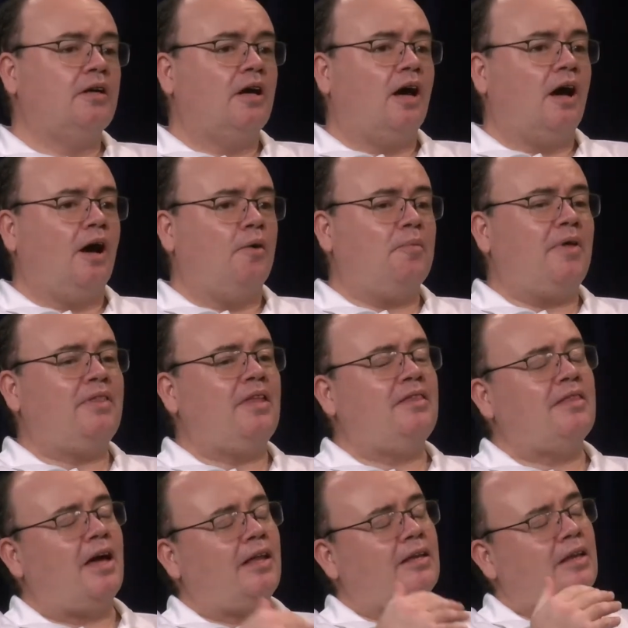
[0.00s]
And
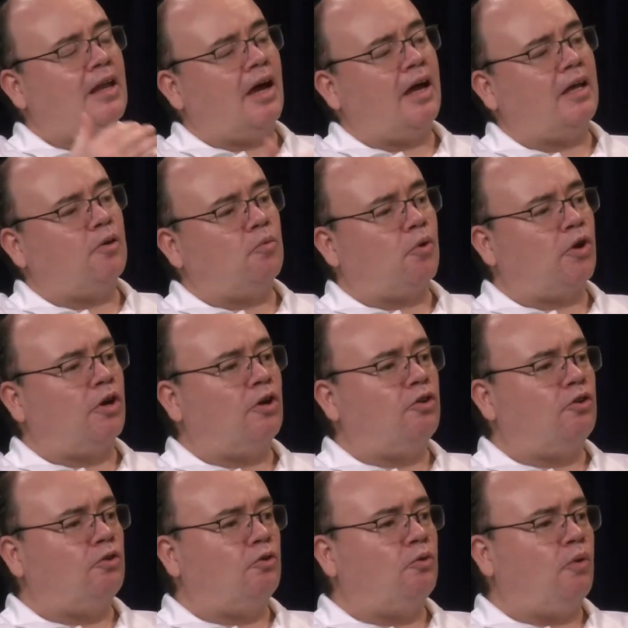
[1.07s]
then that night, we're going to
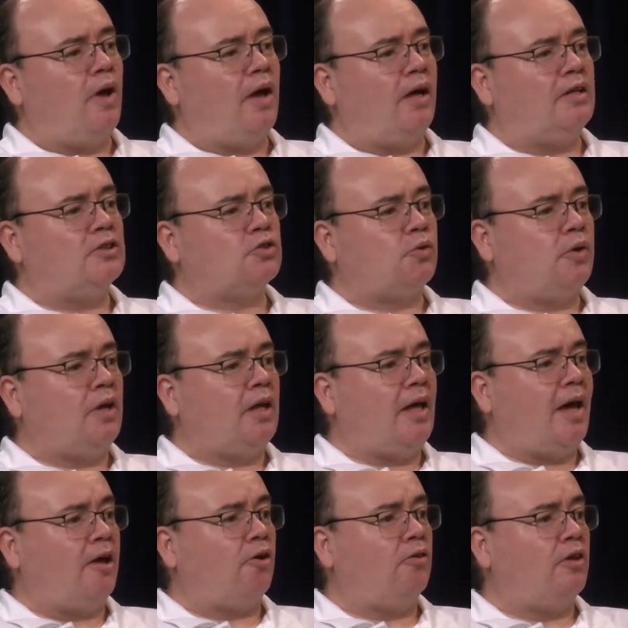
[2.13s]
do a screening
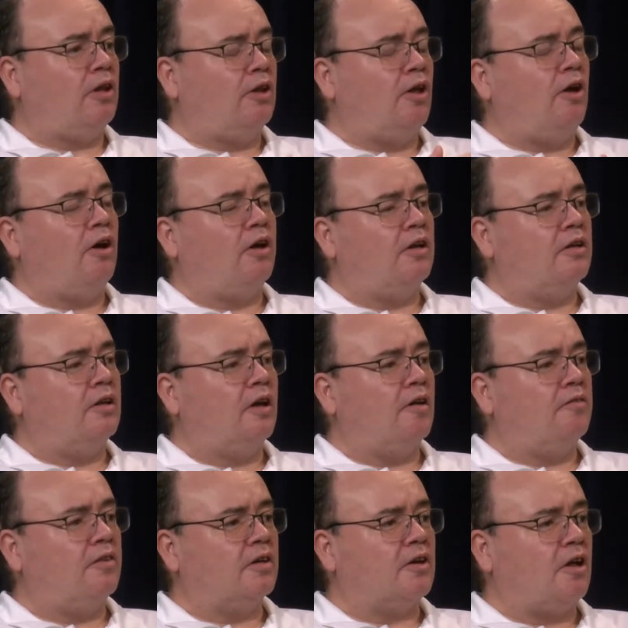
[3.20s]
out on the lawn
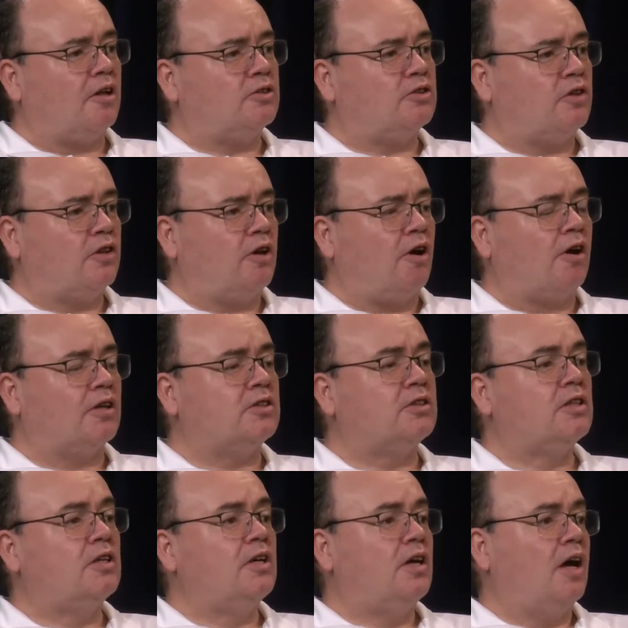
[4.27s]
of the College of the Arts,
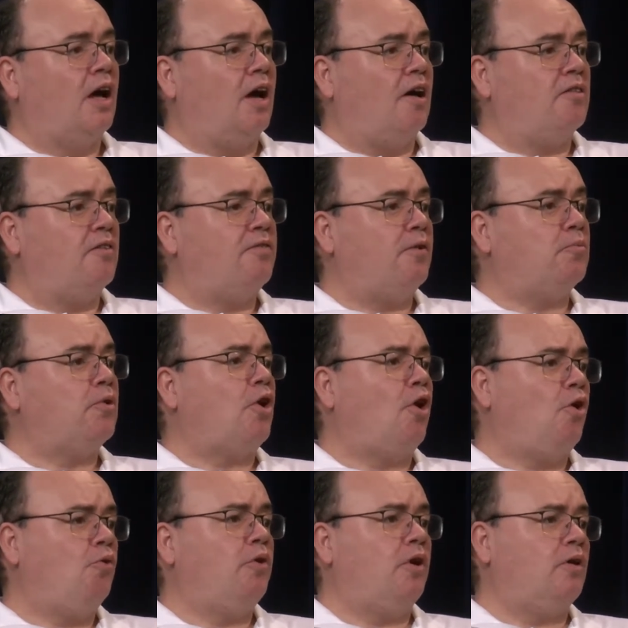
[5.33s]
the film
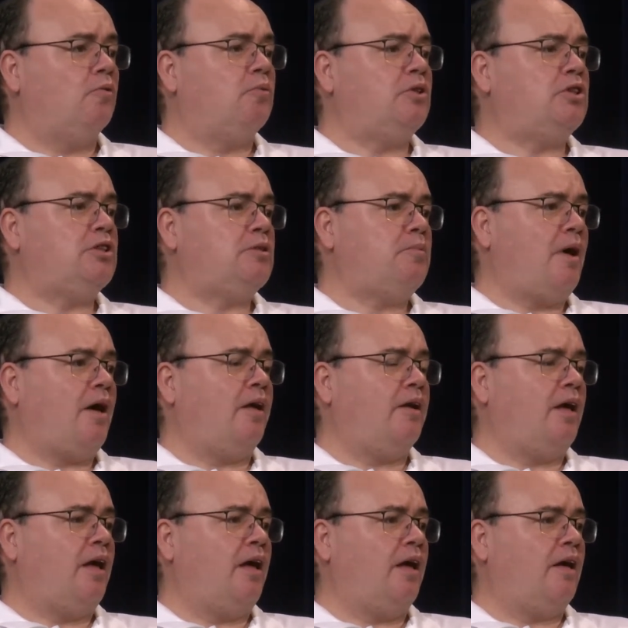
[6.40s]
Coda, which is about
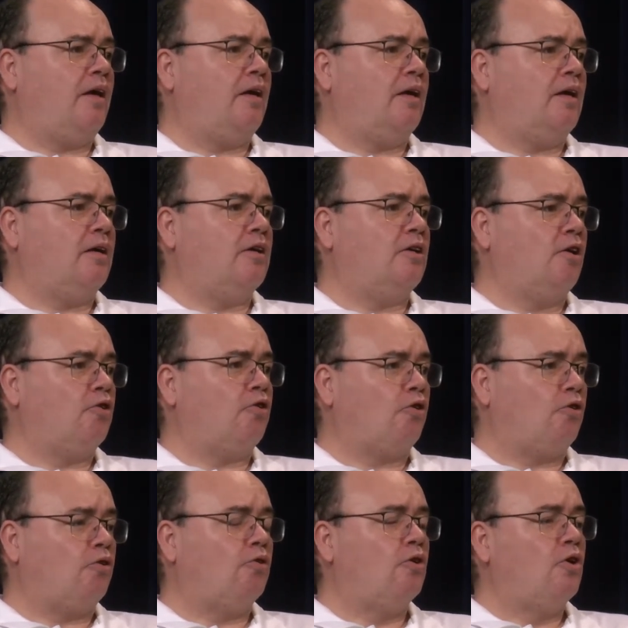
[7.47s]
a young
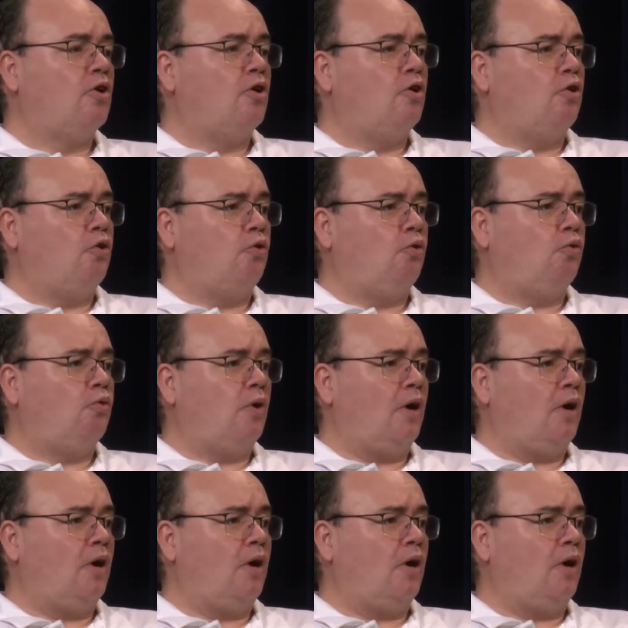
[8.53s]
girl who,